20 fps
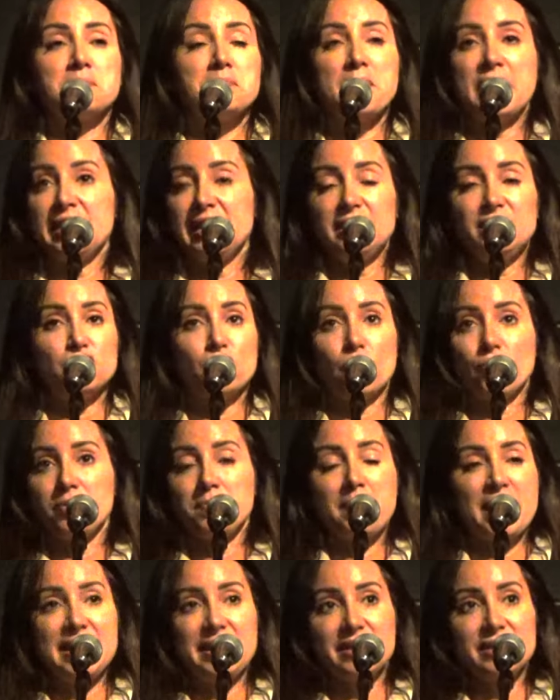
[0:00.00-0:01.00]
Many
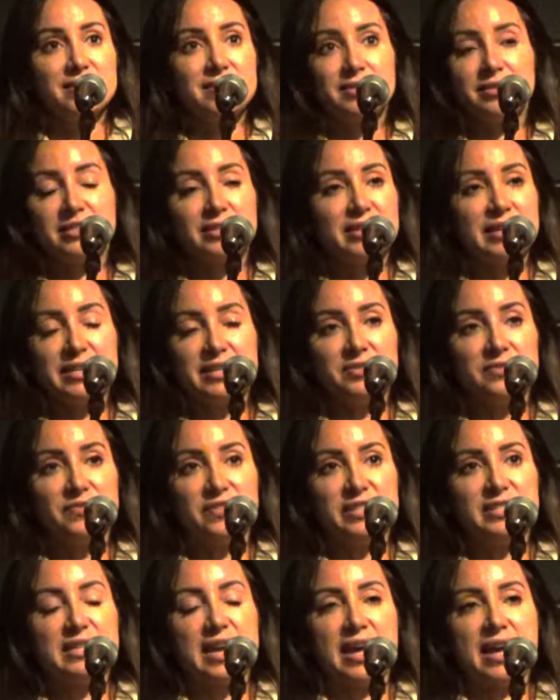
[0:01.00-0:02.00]
don't make it to the end
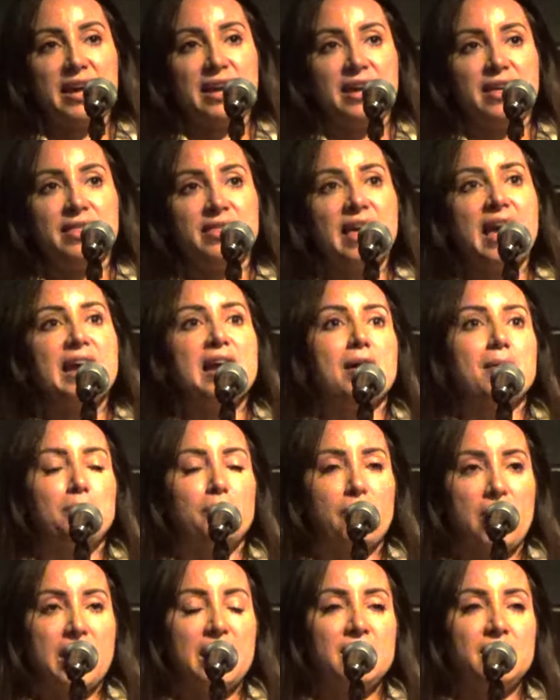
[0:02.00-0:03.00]
of the day. They
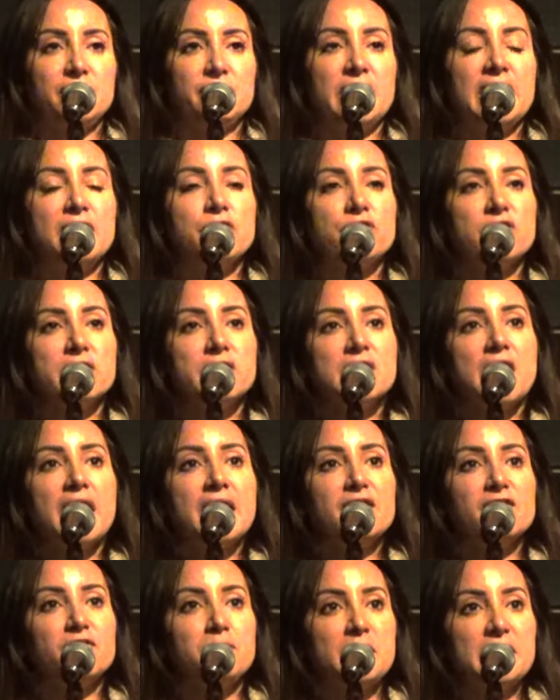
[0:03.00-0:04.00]
are brave.
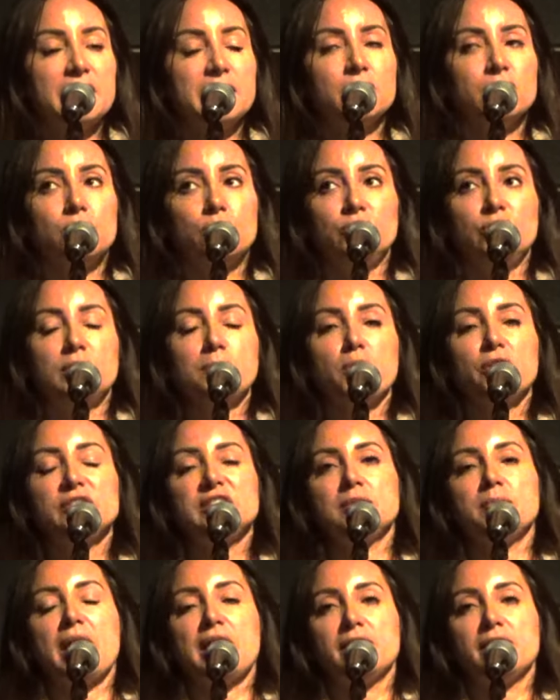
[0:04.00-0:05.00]
109 have been killed, the
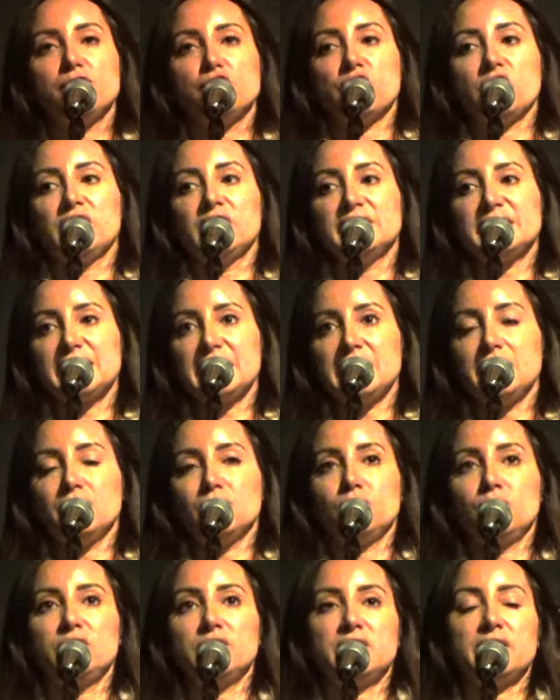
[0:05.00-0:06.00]
most amount of journalists
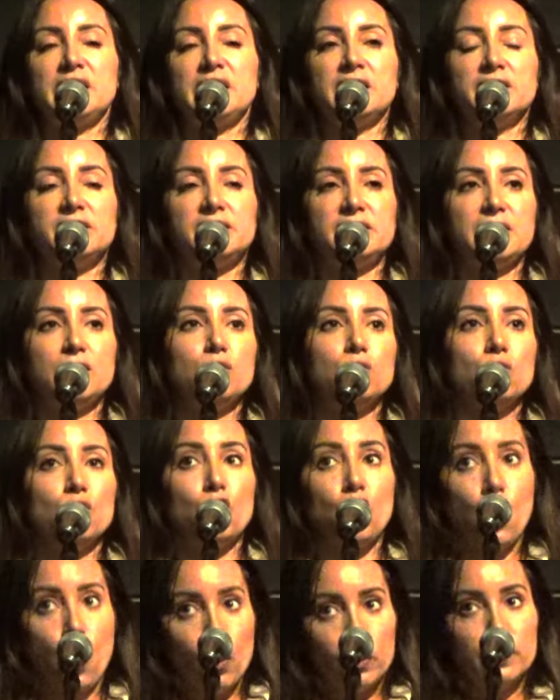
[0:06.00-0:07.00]
killed in a
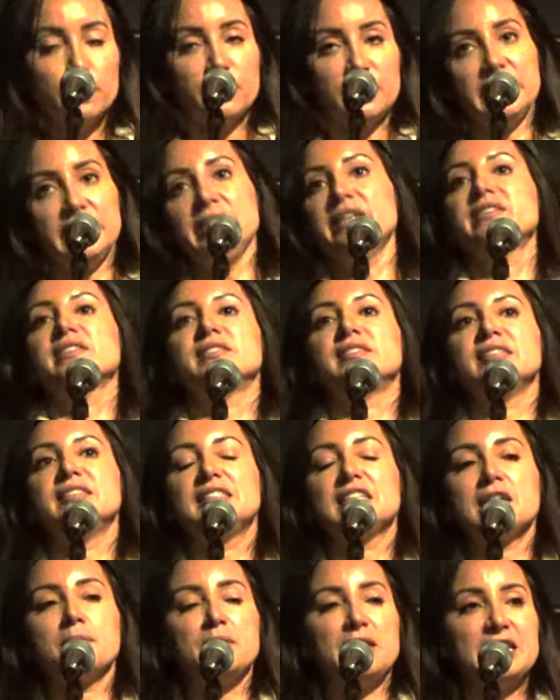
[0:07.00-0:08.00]
single conflict
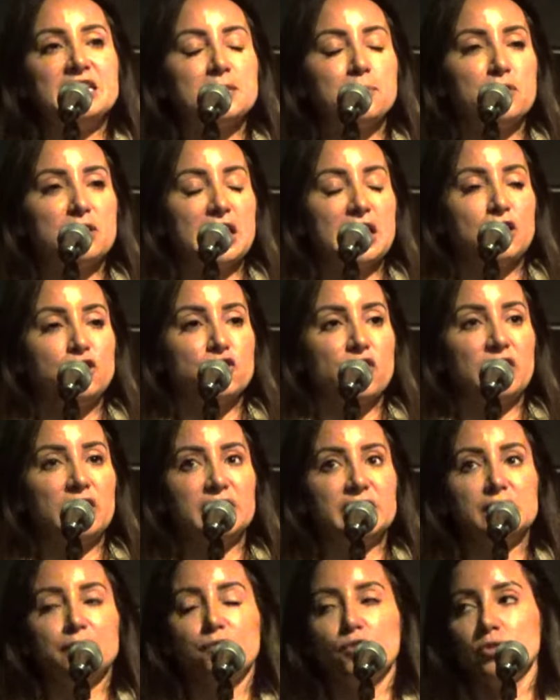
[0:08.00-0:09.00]
since the Committee to Protect
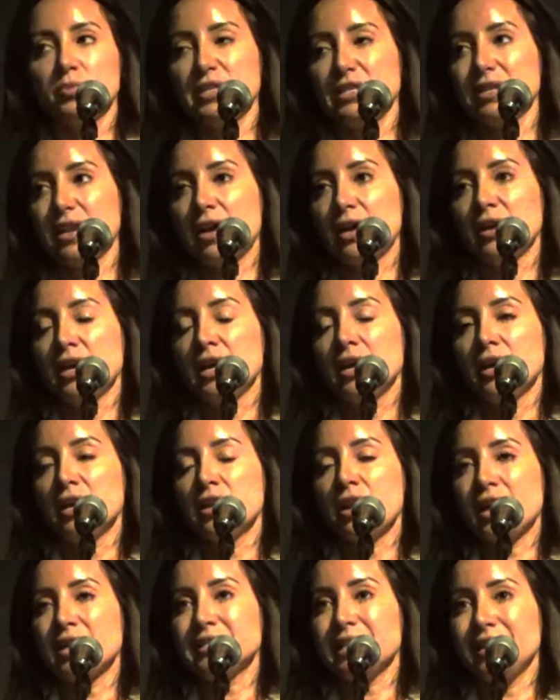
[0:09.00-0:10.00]
Journalists formed in
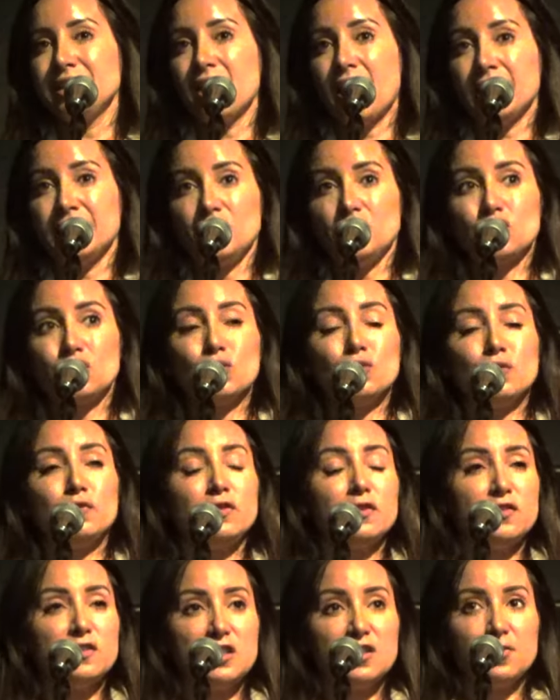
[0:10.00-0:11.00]
1992.
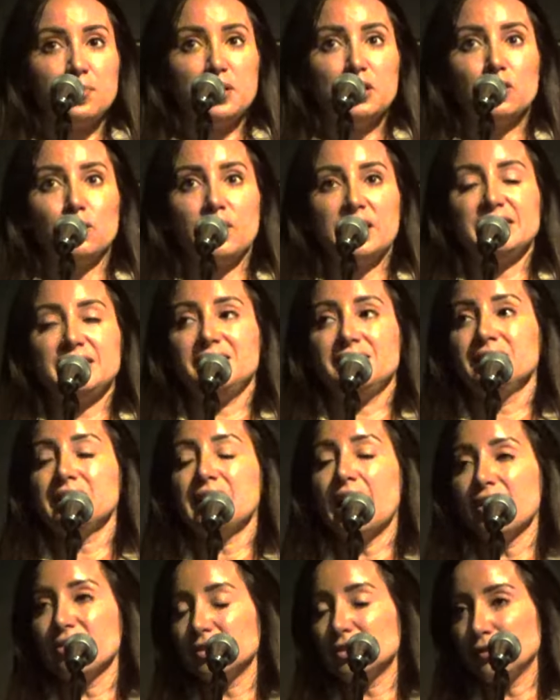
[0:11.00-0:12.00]
50 have been
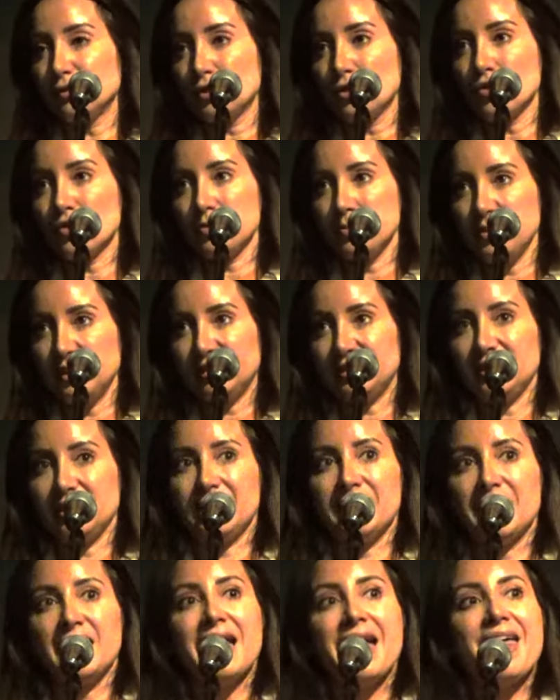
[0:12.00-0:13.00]
arrested, others have gone
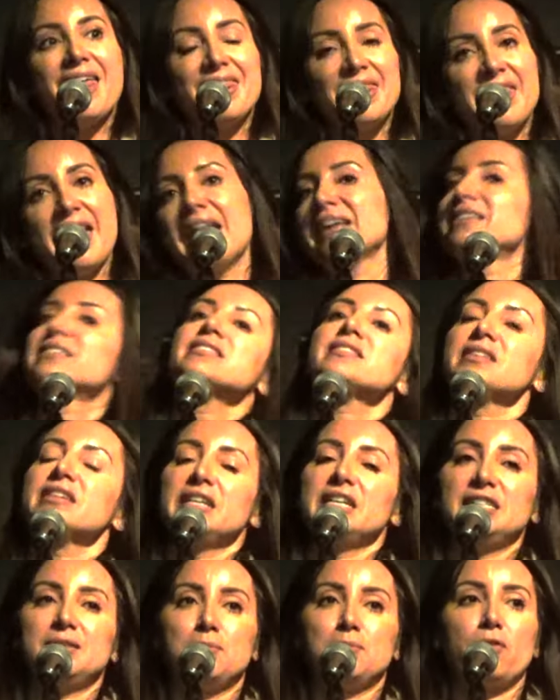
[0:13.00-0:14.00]
missing. That
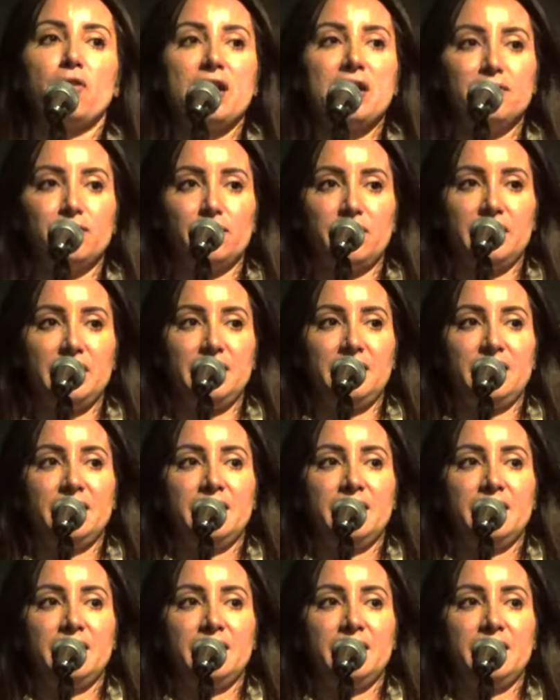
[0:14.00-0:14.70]
is bravery.